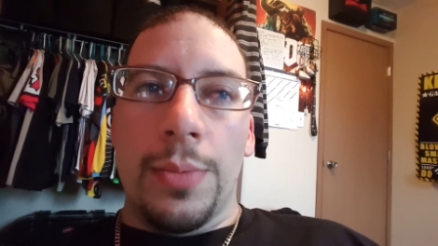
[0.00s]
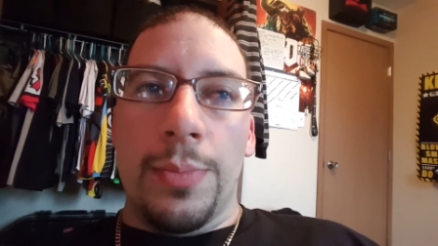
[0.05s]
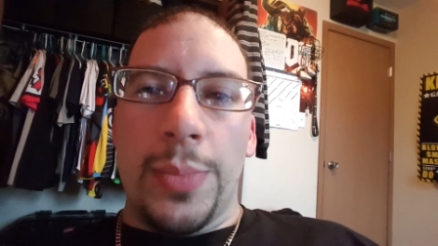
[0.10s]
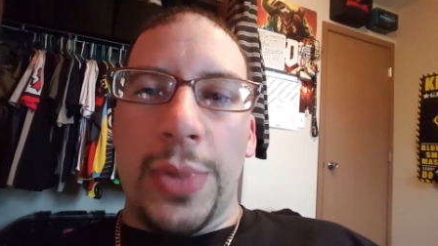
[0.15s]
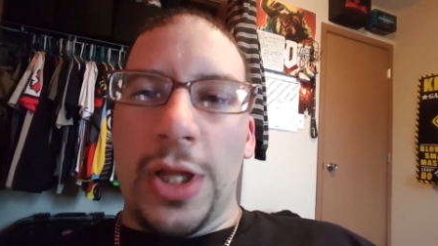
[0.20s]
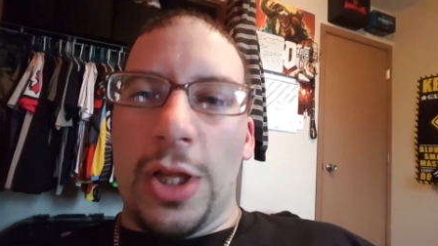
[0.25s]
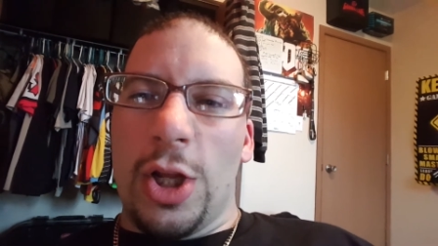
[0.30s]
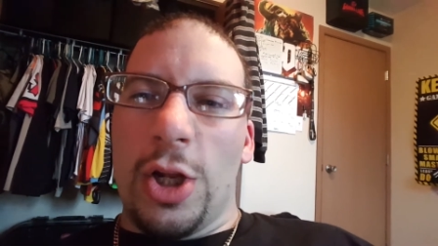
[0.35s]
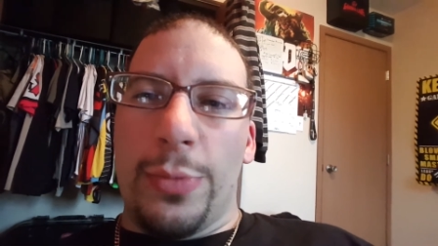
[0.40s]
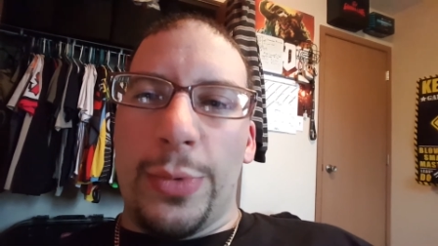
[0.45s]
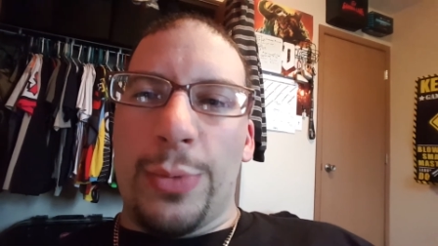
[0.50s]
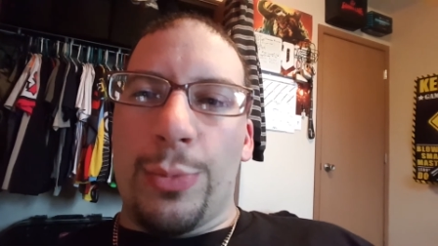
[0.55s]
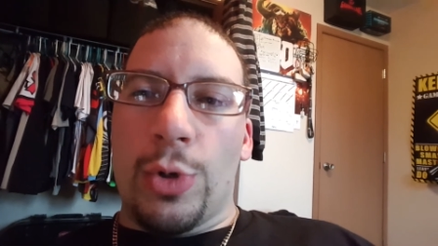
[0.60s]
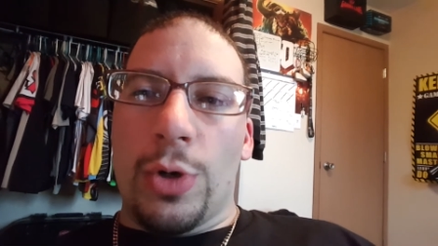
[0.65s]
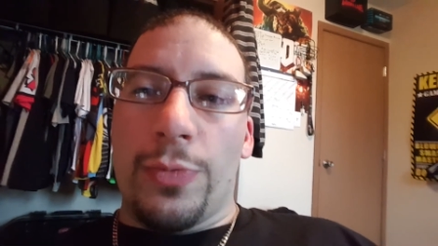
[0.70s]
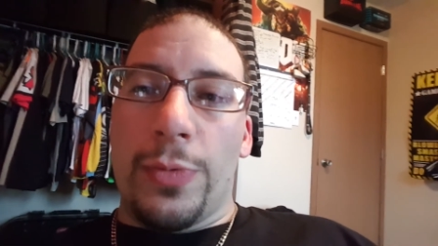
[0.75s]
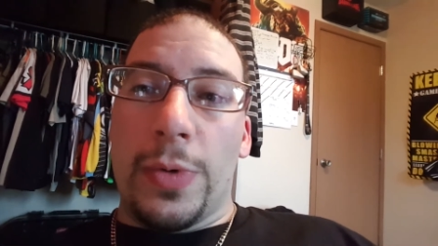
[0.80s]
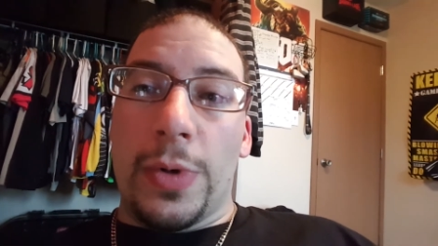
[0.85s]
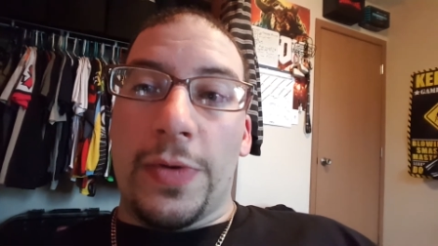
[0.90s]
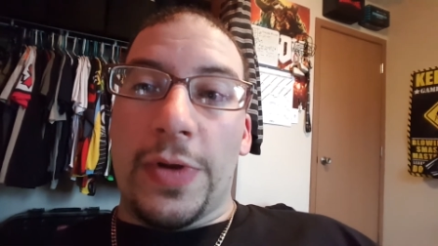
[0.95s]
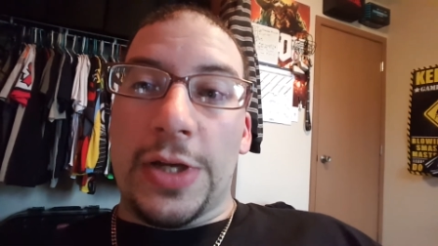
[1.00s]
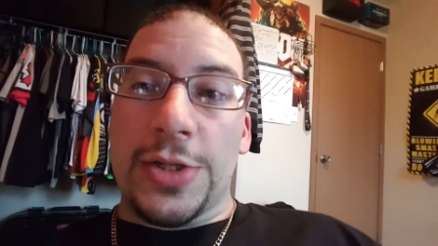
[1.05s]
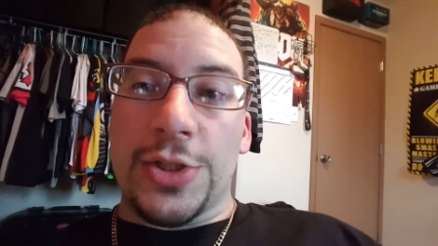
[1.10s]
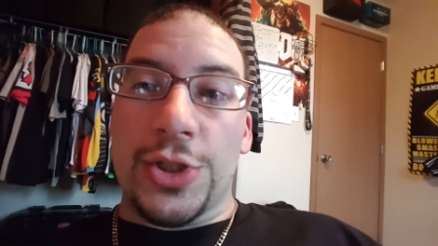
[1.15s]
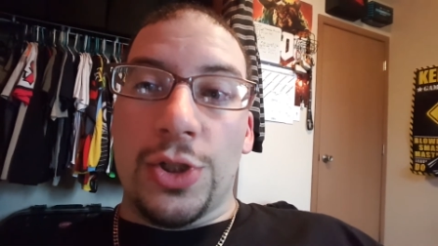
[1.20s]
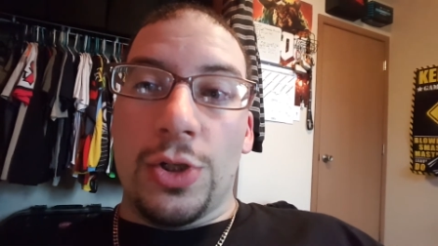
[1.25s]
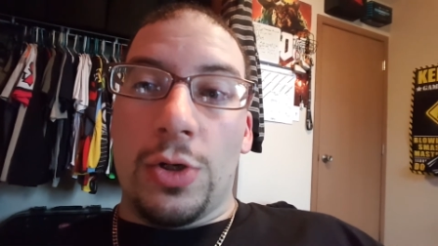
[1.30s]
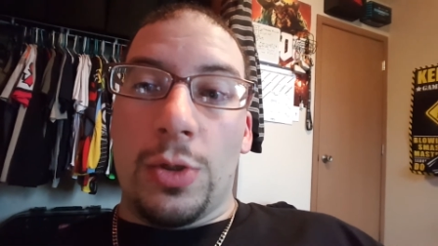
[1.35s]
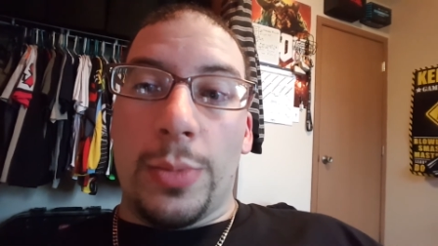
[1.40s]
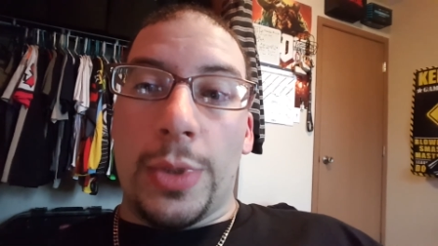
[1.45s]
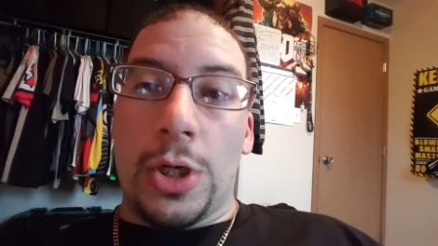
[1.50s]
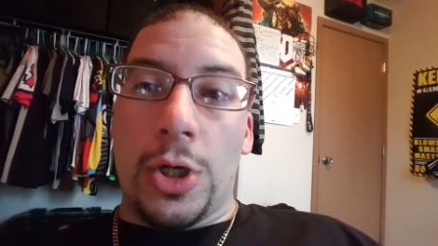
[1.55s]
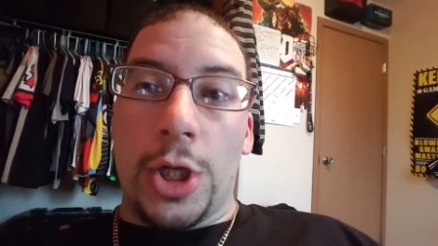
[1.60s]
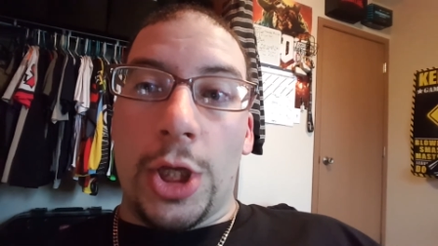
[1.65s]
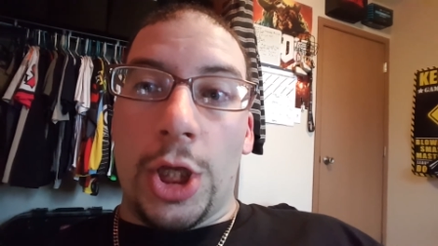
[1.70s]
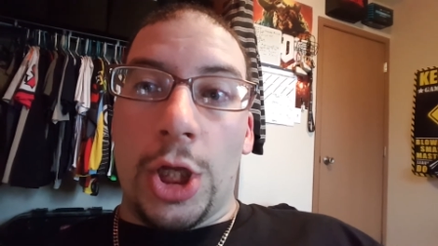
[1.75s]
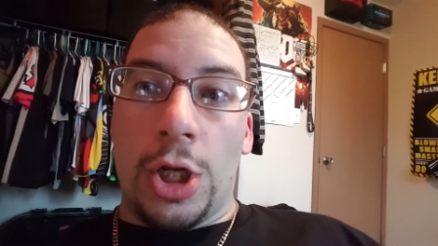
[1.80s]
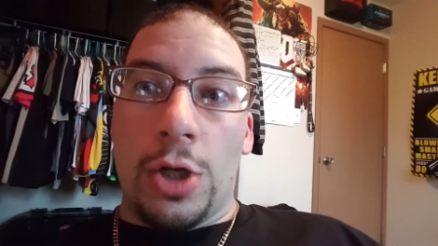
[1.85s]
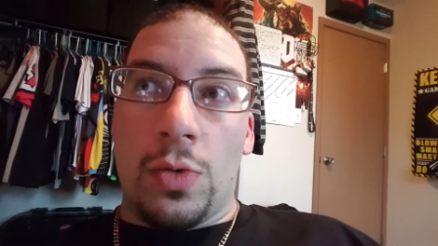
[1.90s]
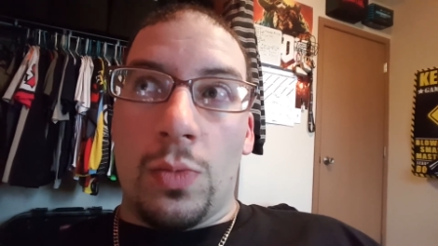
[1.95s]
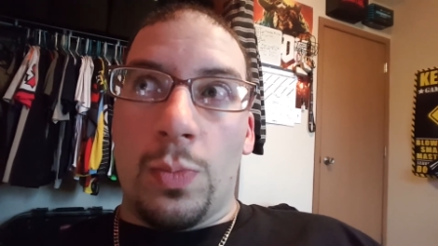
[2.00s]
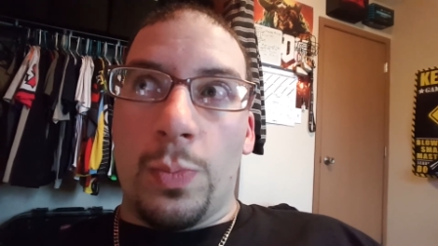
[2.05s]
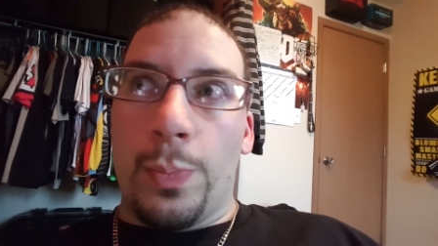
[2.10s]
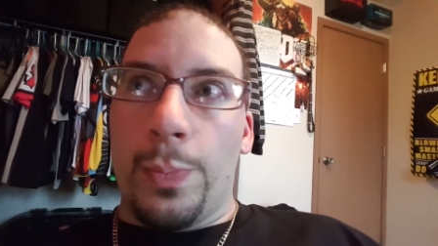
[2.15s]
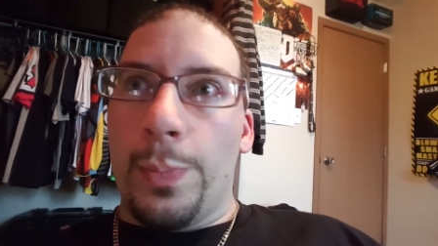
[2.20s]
Be a little bit more professional about it, you know?